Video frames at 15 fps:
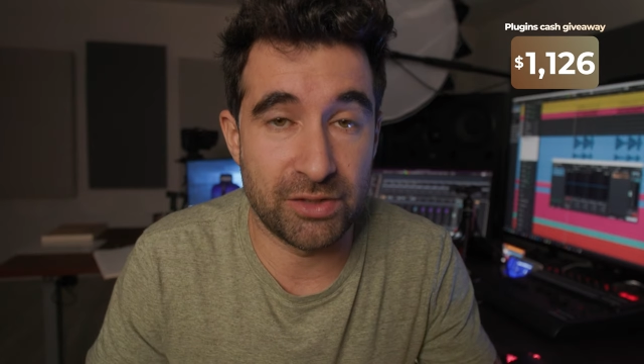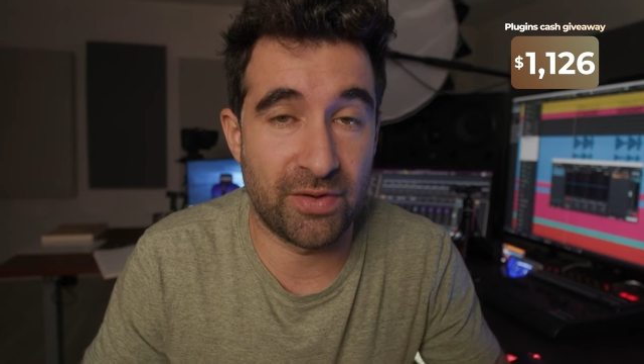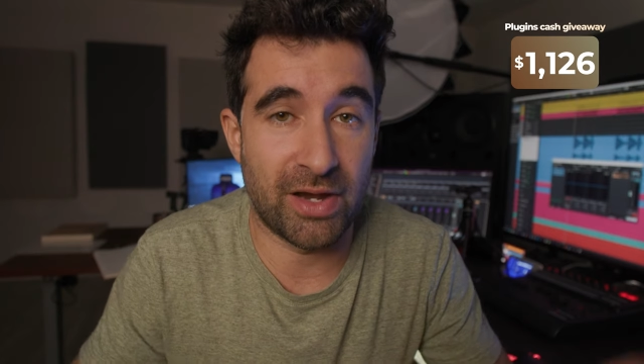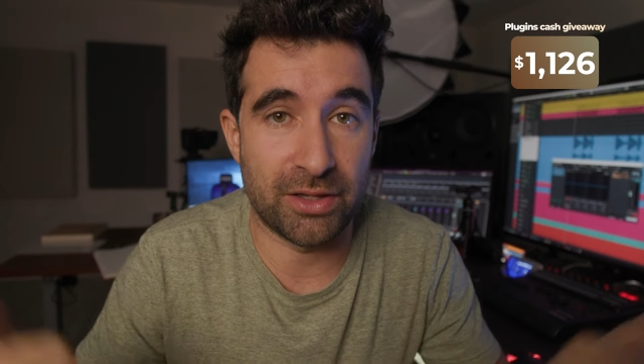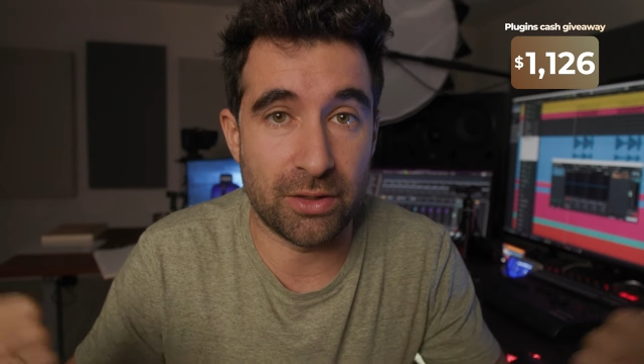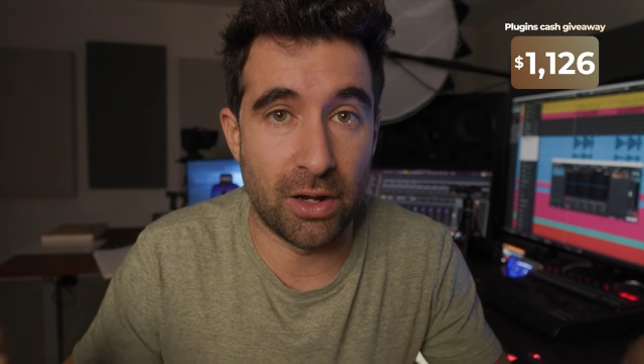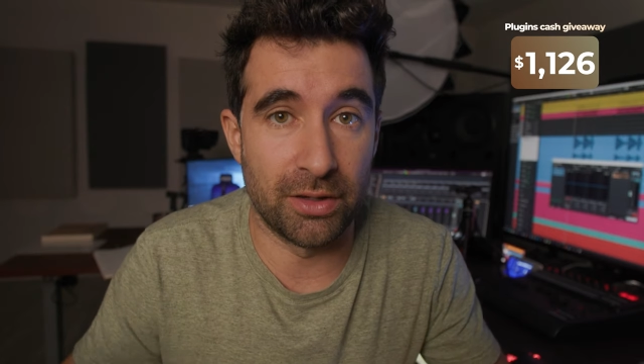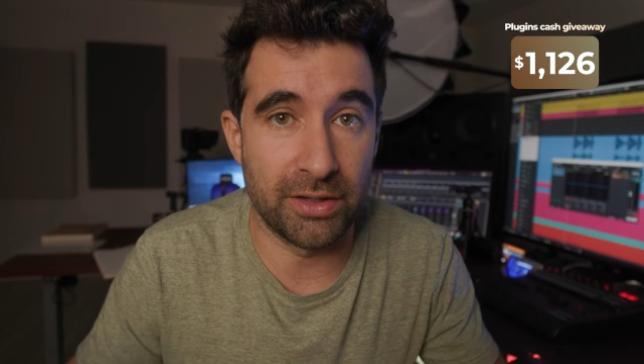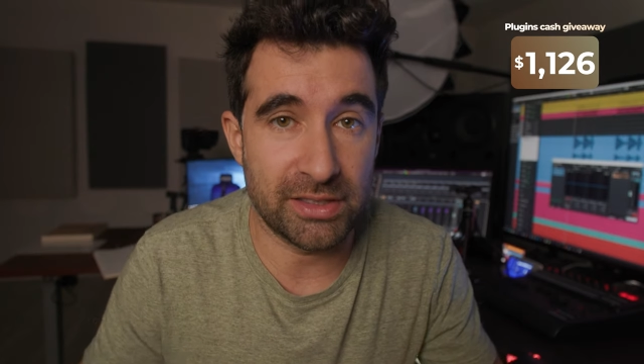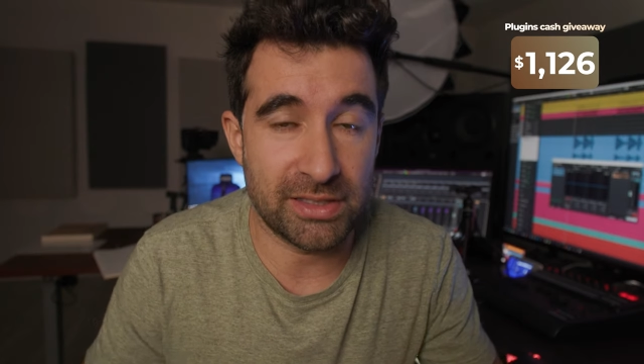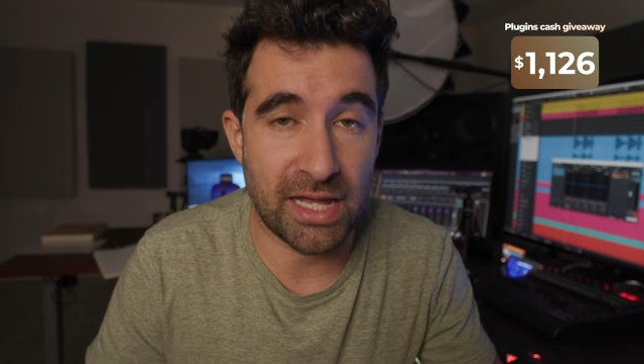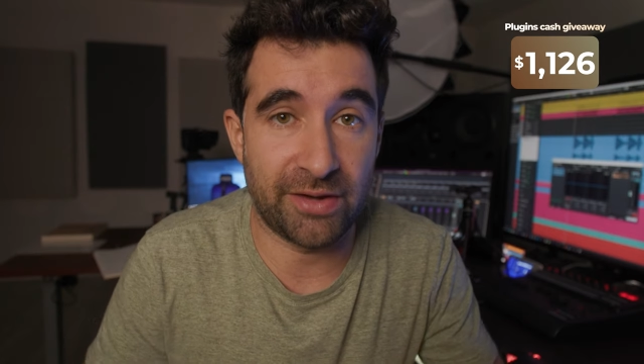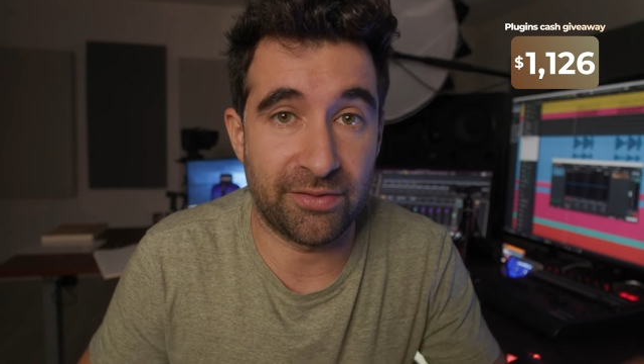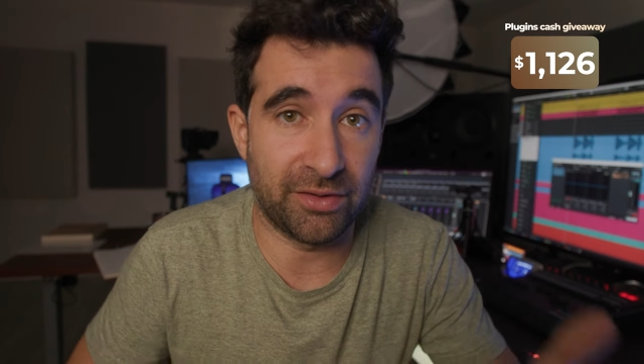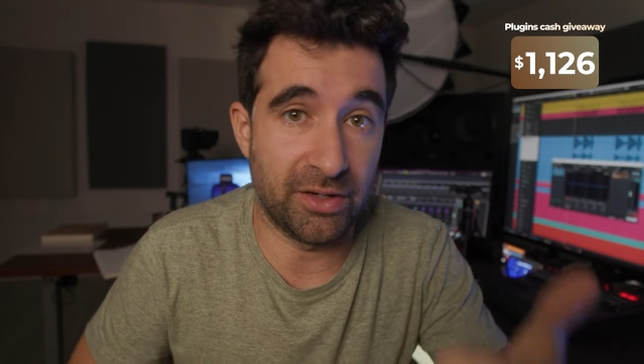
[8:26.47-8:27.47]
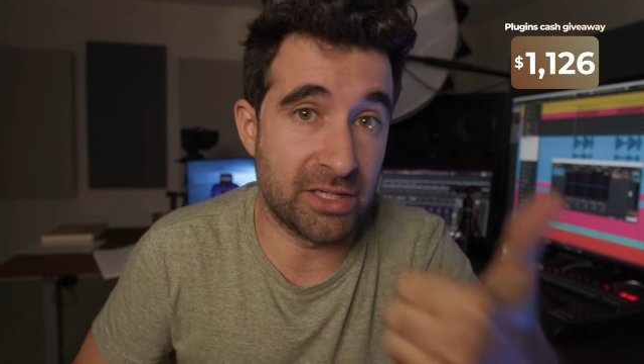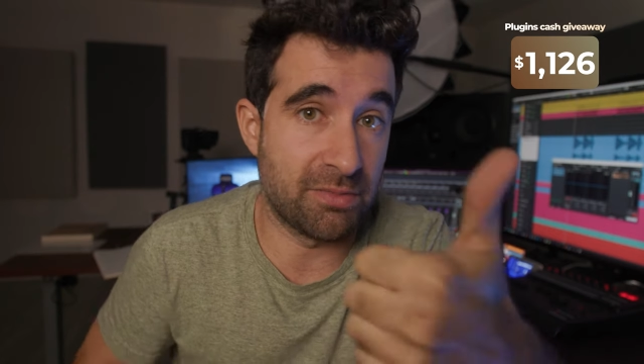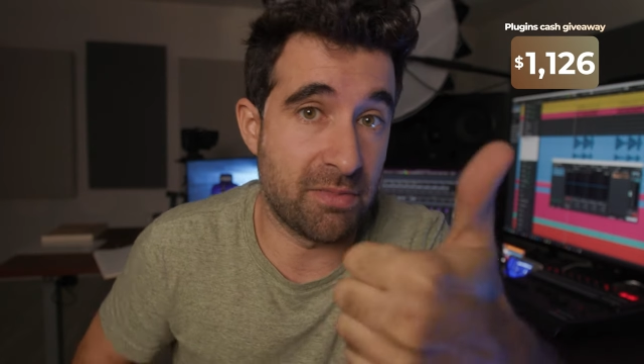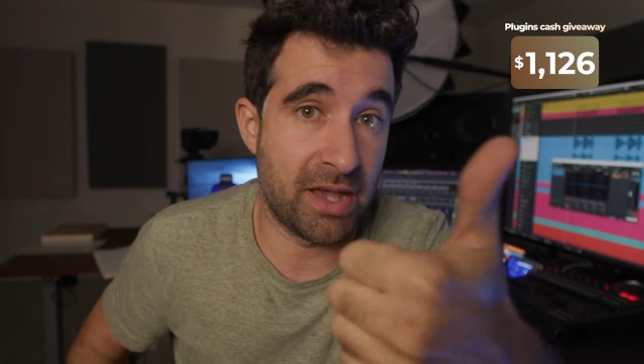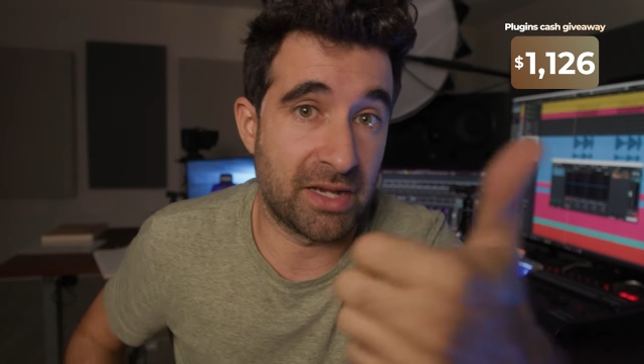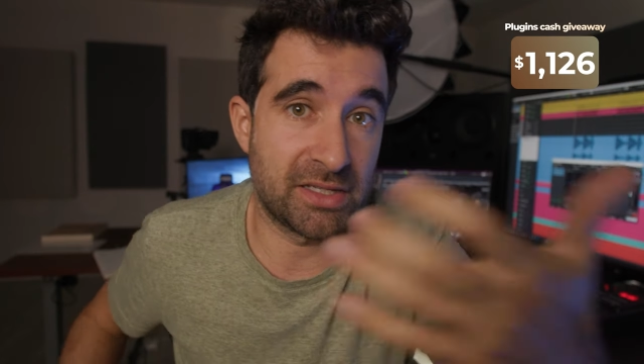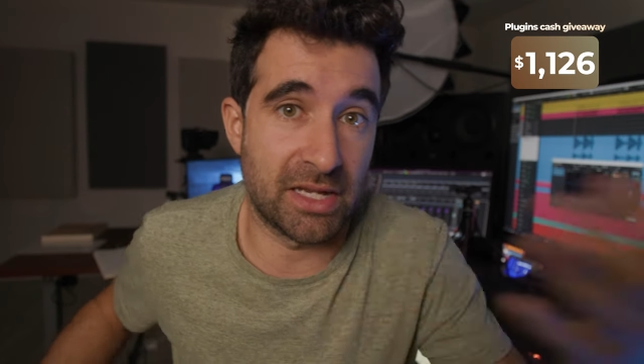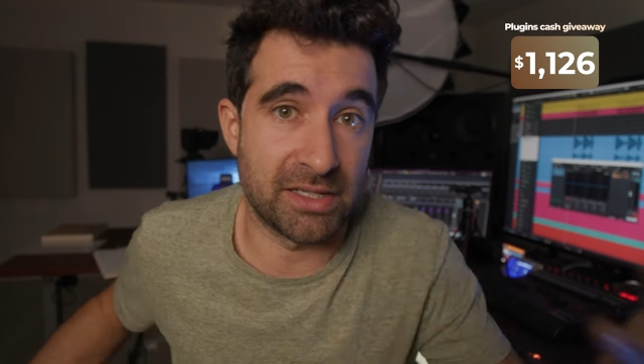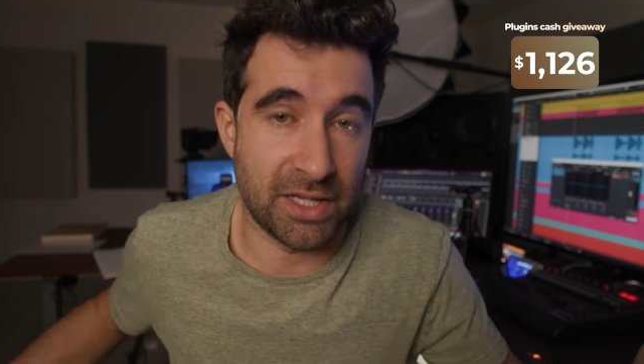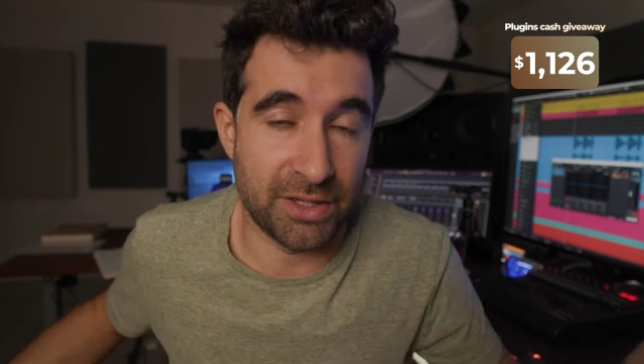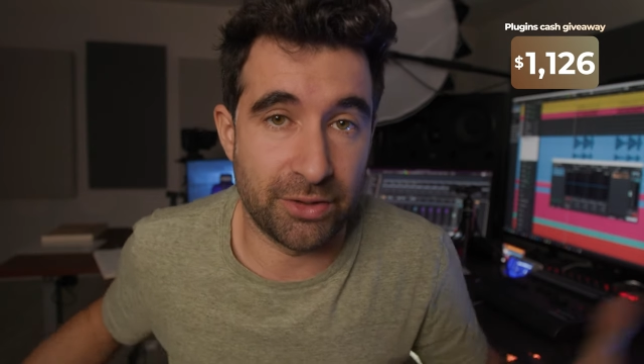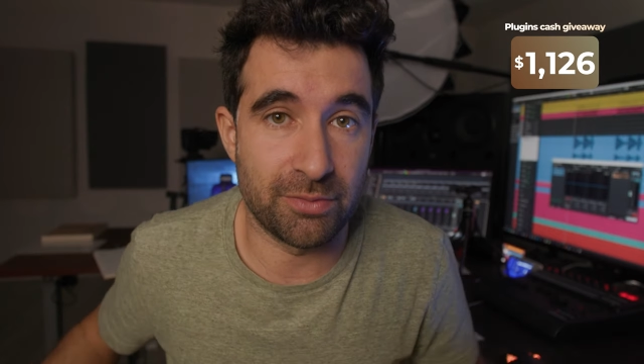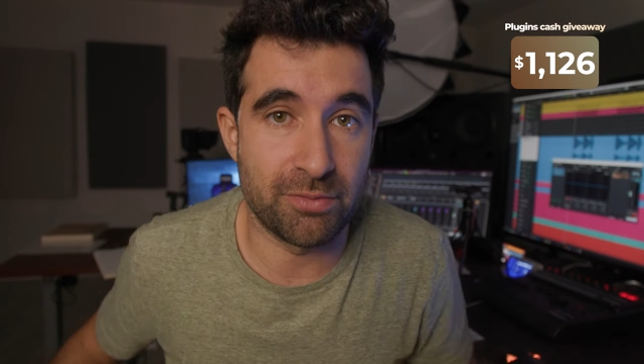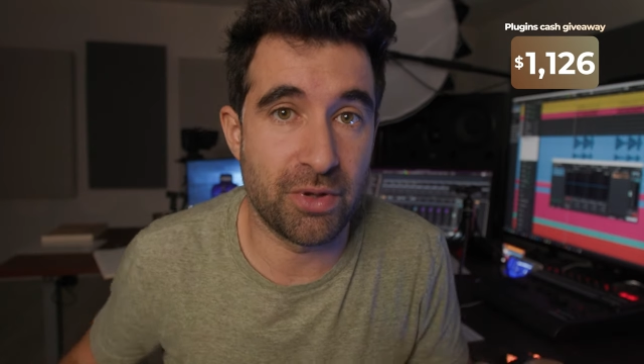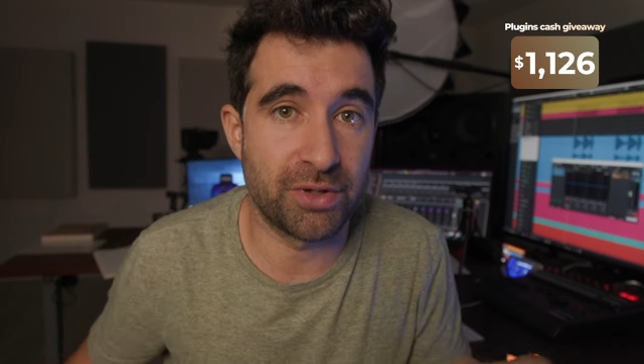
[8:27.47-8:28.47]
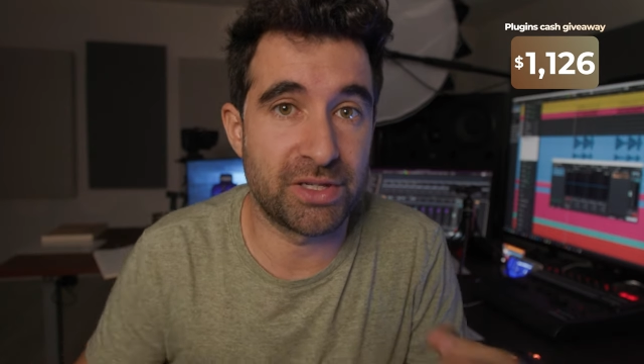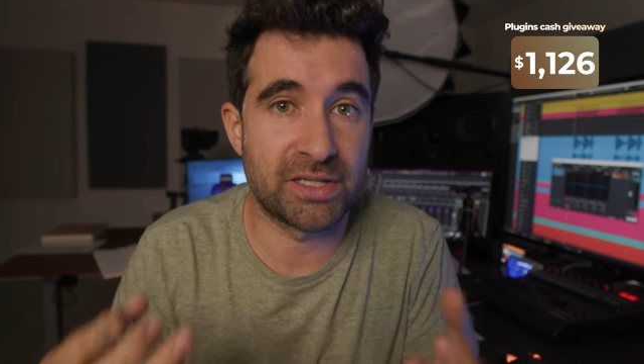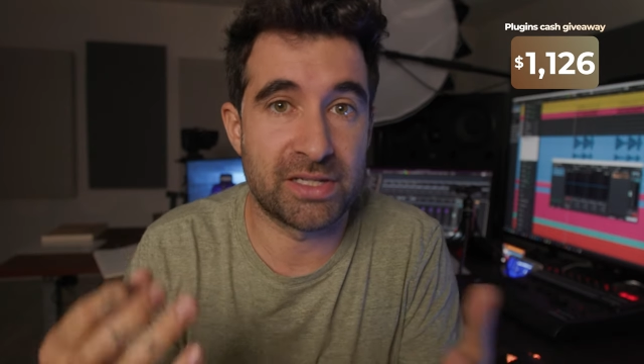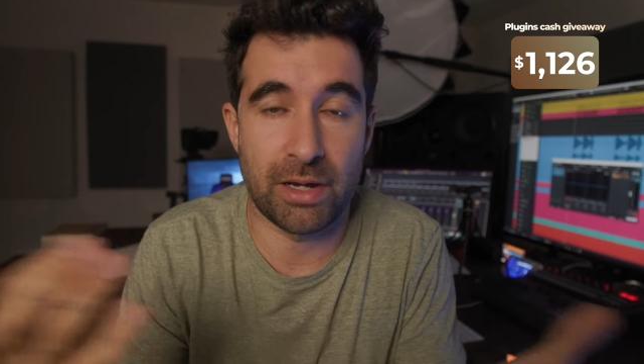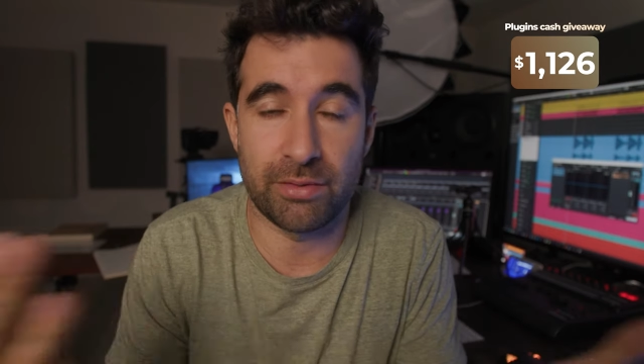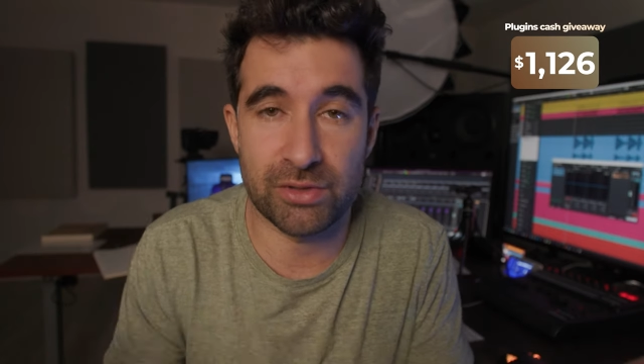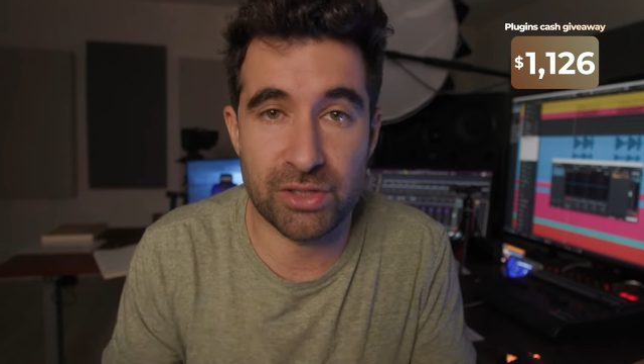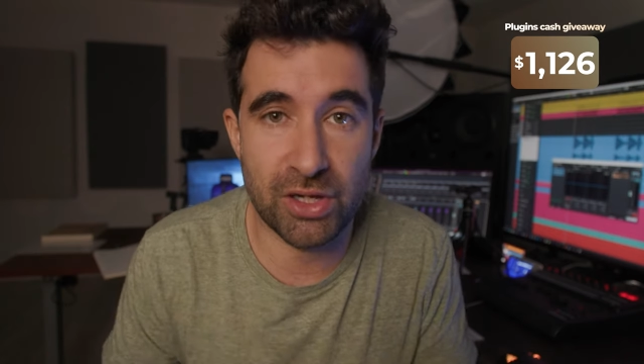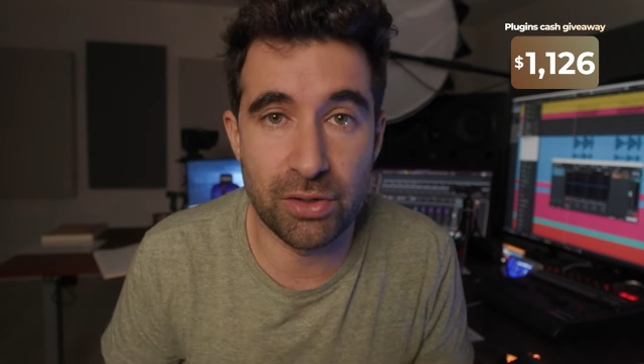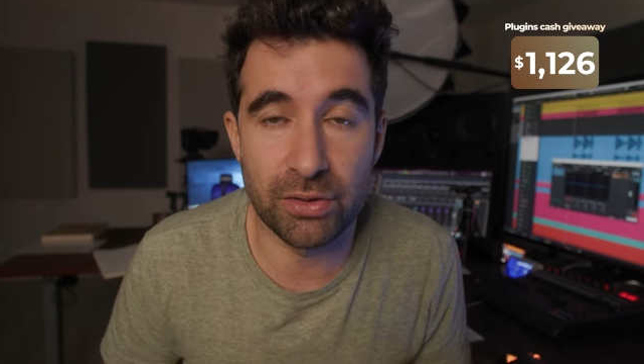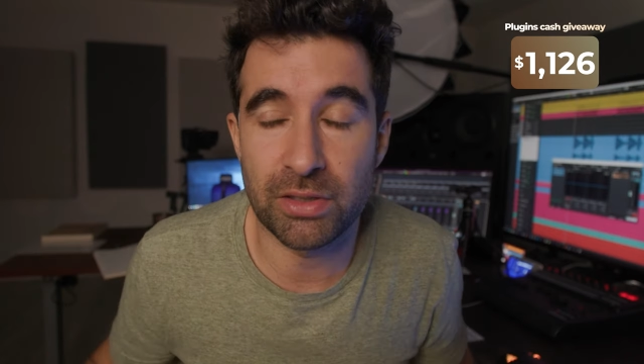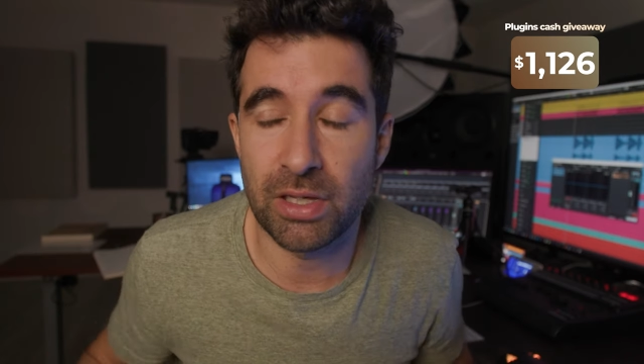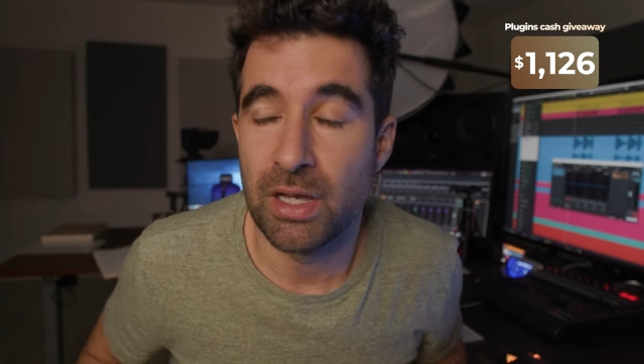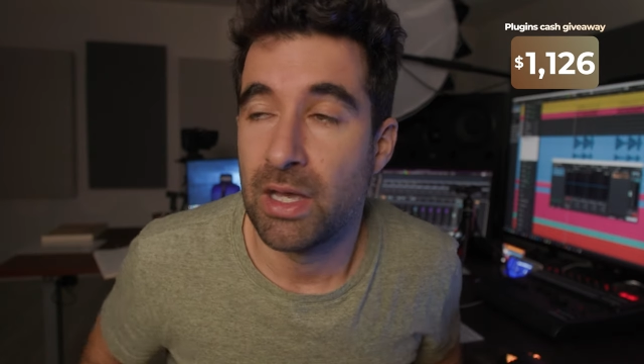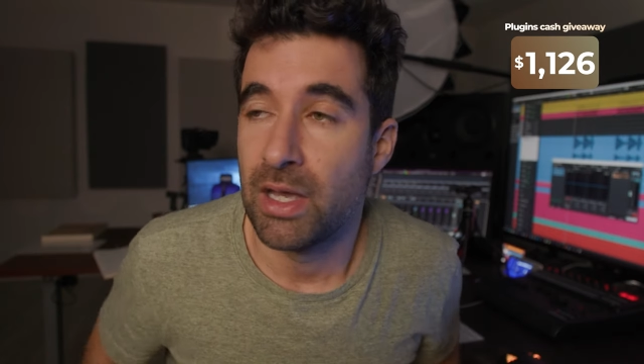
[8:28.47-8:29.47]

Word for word: you've got all these libraries, makes sense that your music sounds good.